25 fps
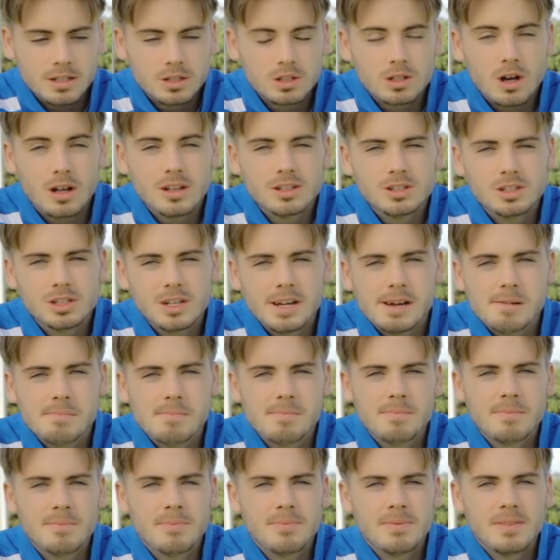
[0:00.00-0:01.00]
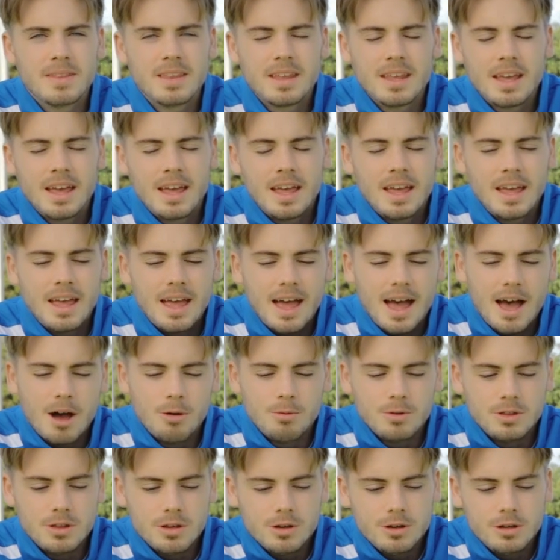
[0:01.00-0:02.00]
scholarship
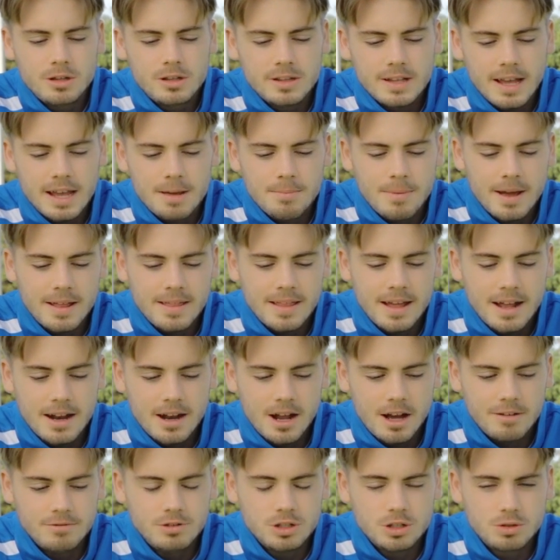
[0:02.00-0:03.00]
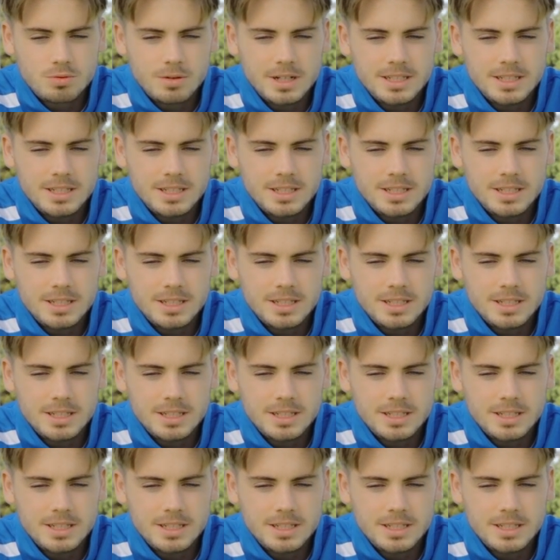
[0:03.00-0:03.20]
with the youth team, and then I've just